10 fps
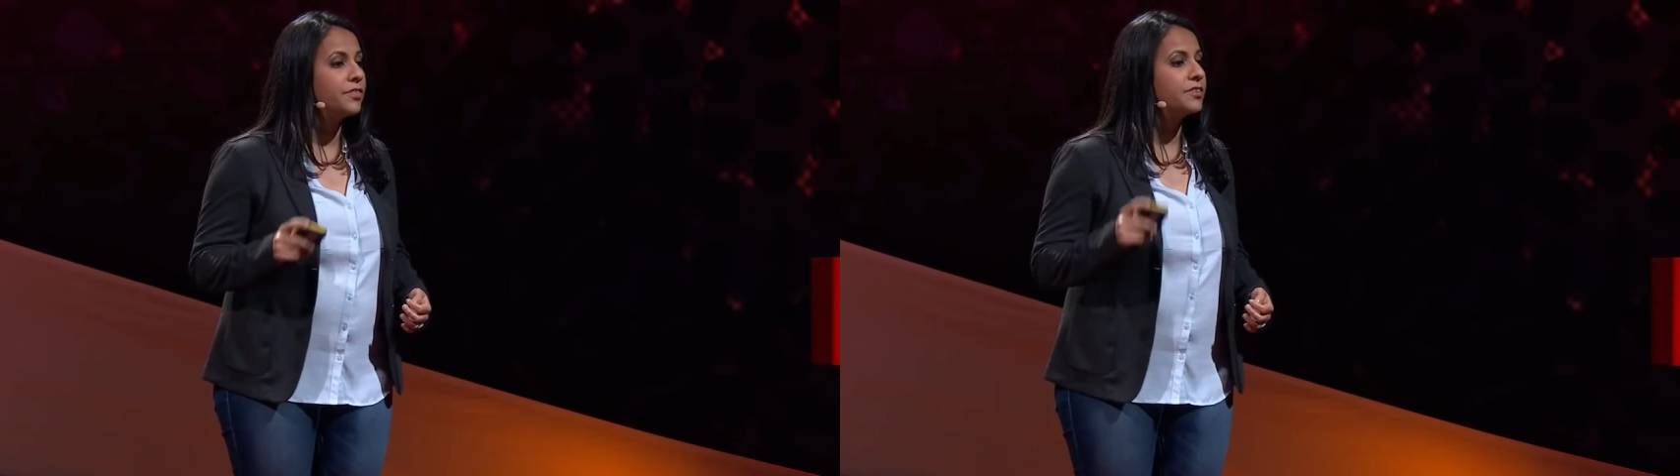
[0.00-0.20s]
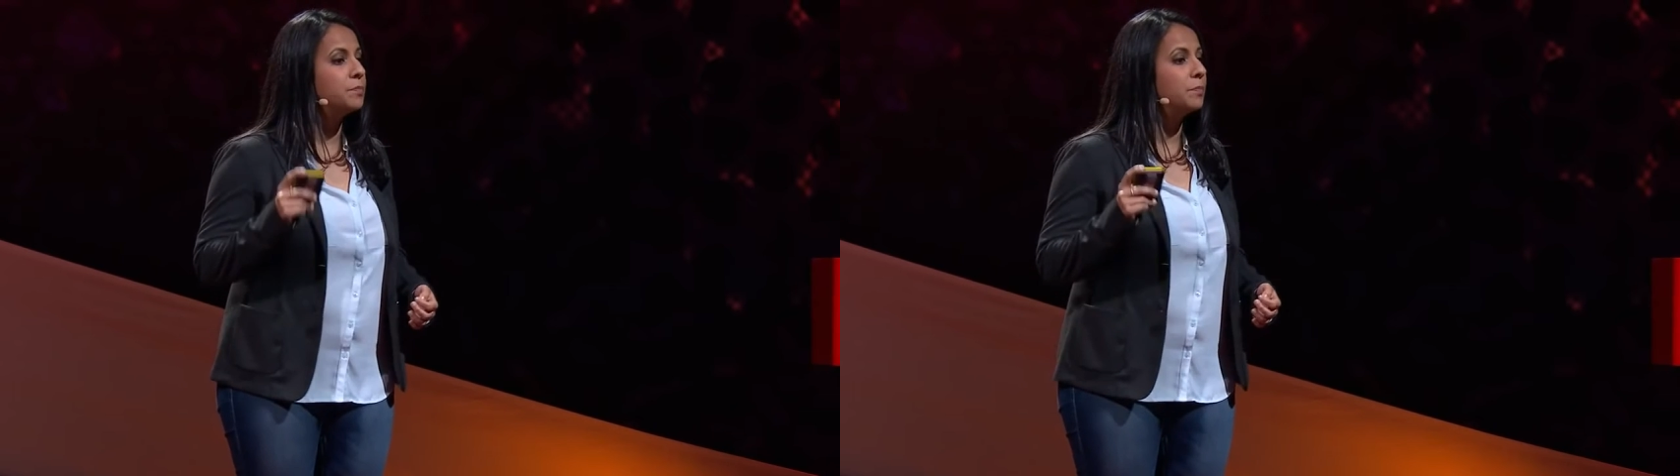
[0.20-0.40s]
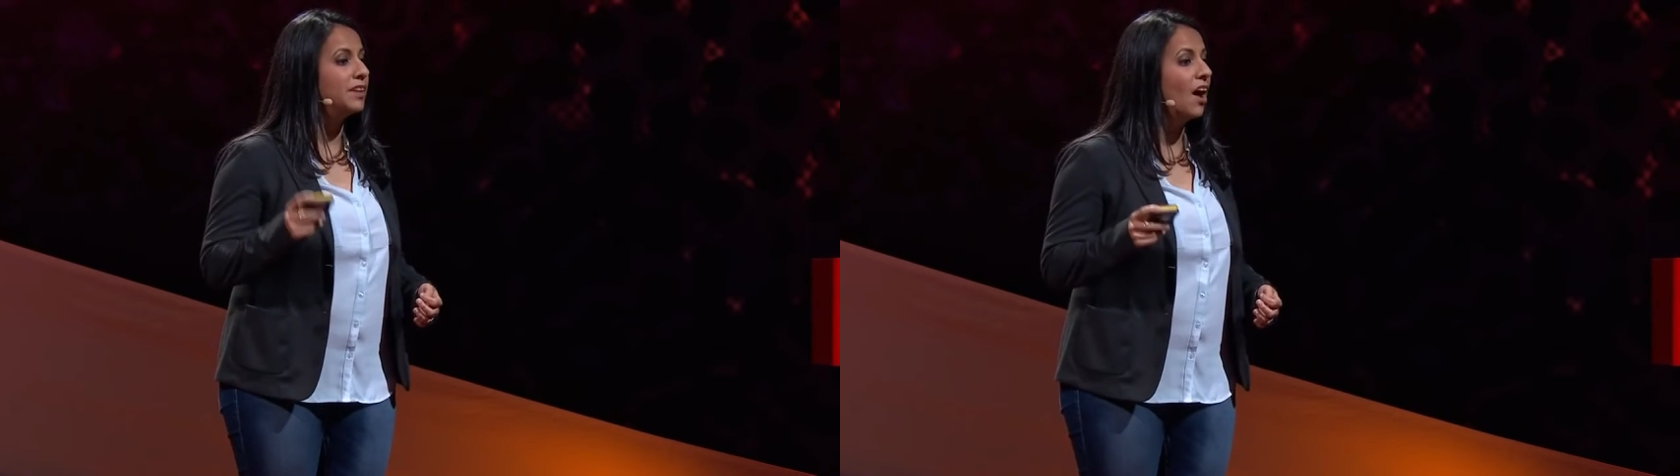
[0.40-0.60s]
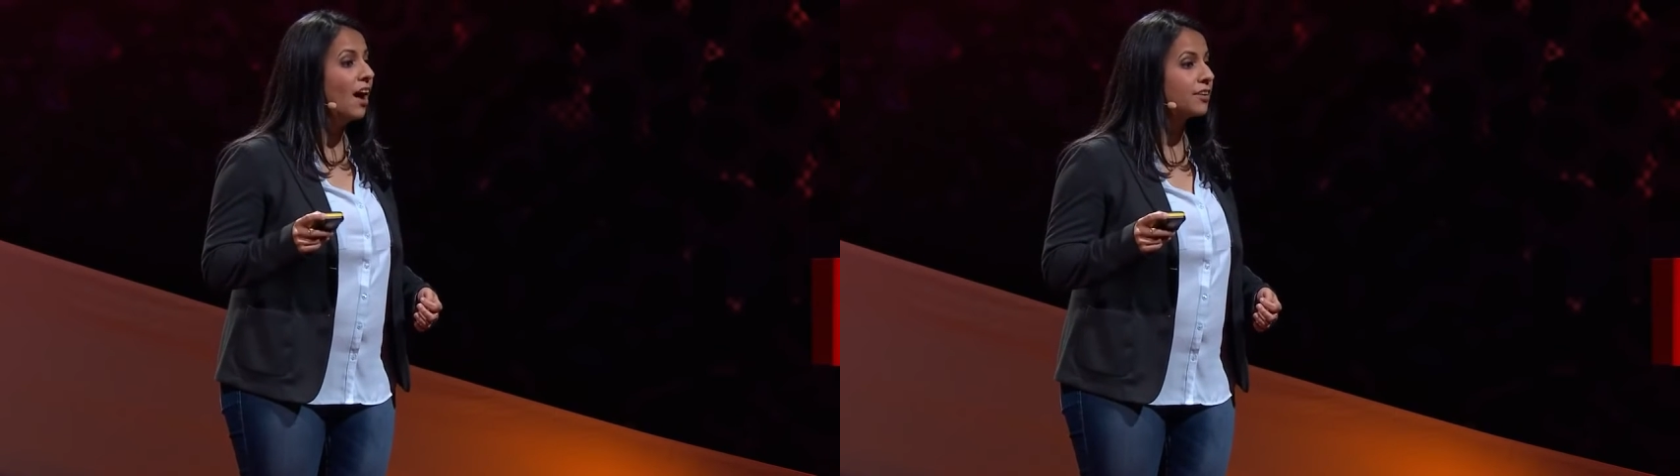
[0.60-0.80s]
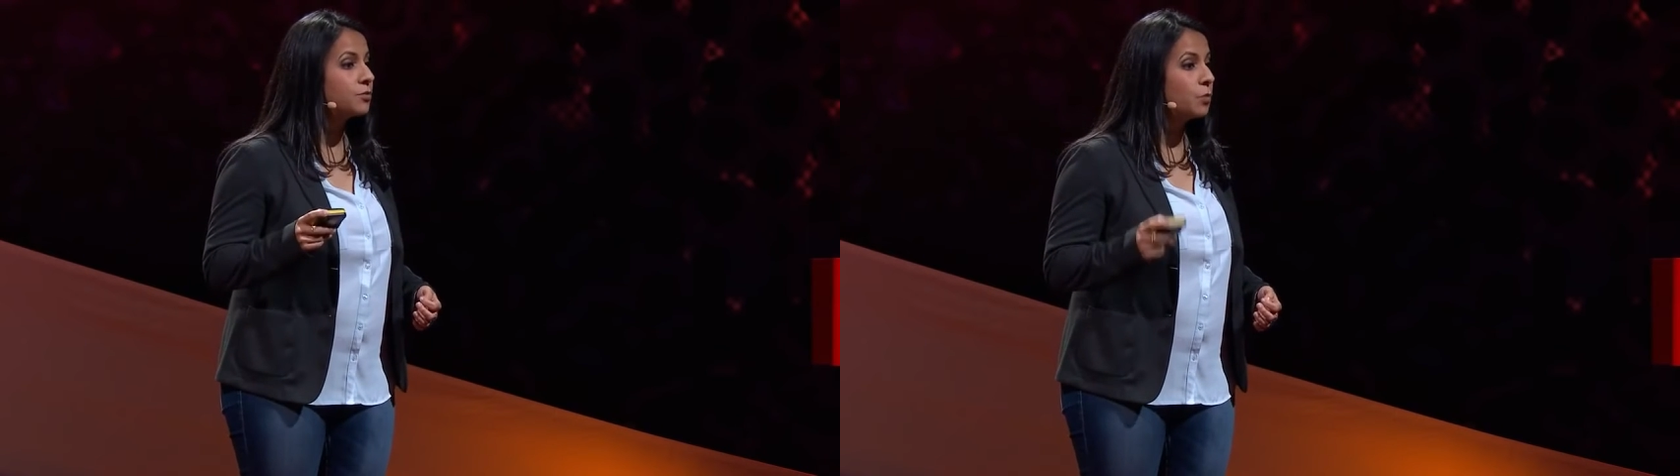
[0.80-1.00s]
this
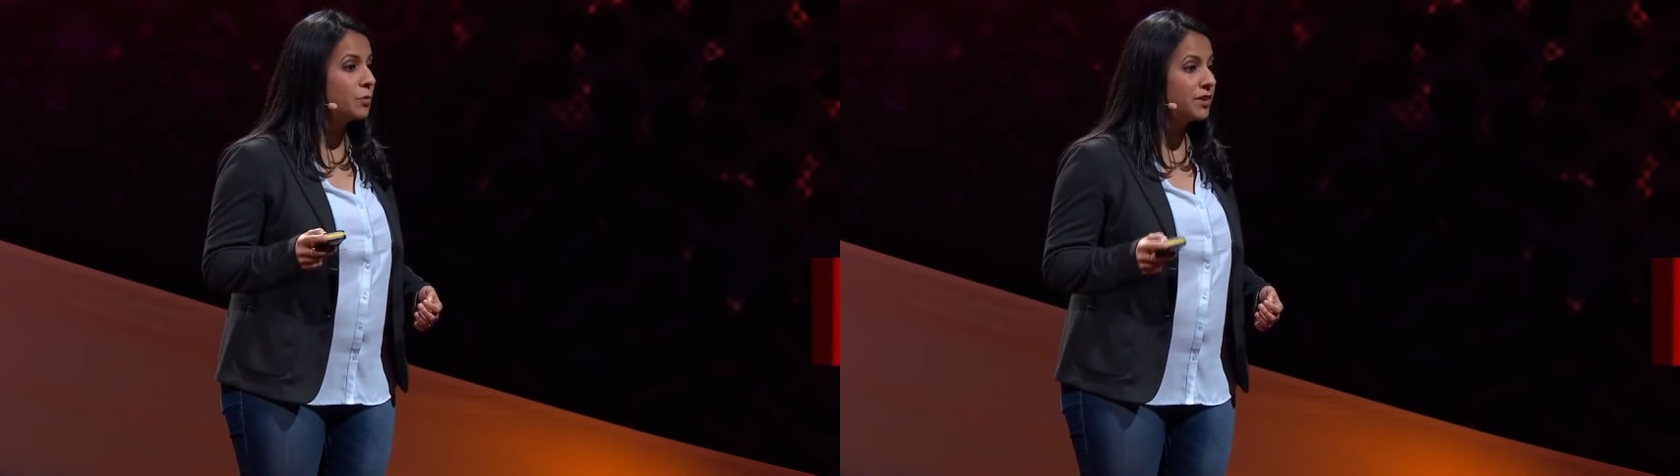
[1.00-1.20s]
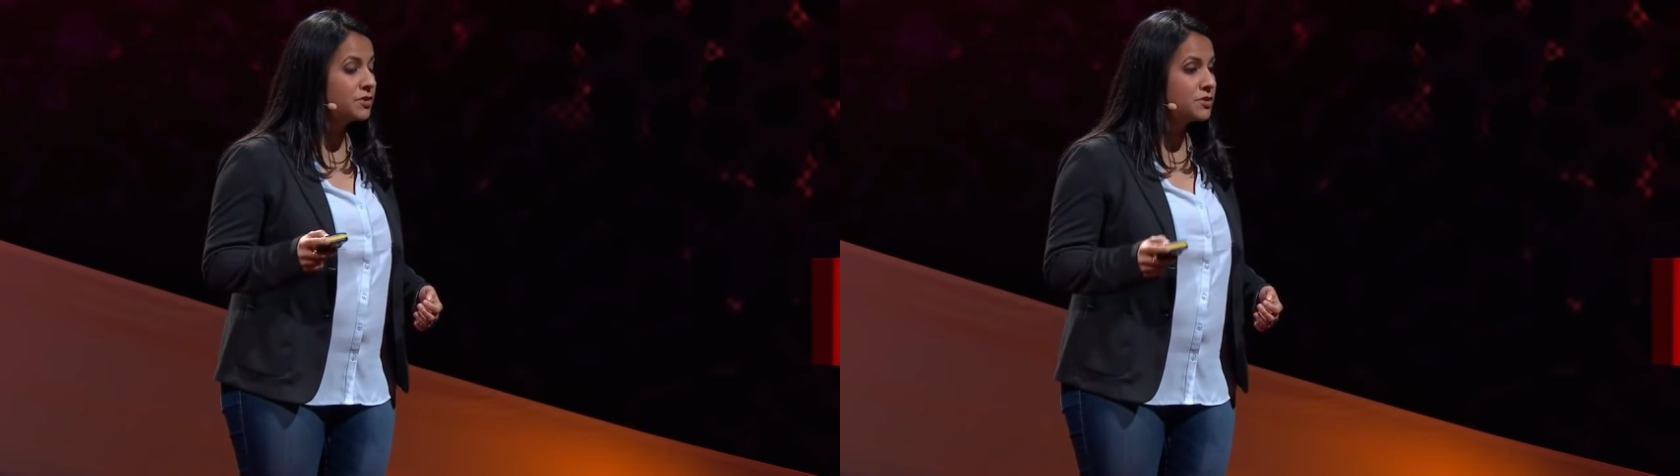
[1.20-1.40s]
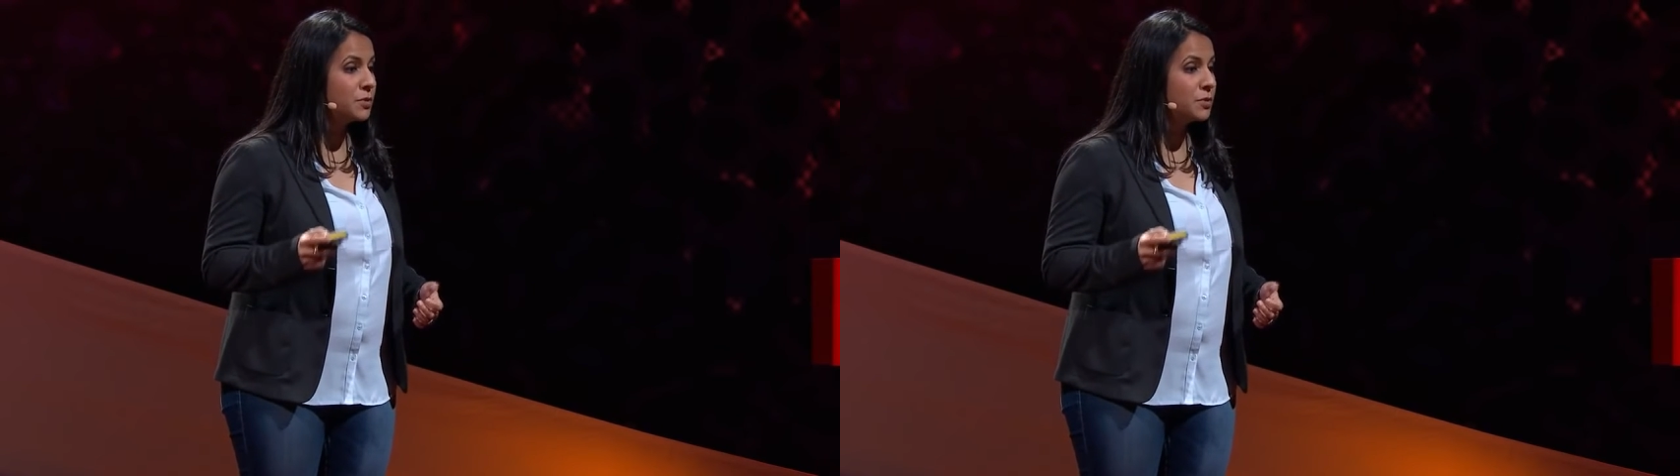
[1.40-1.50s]
blocks what we can do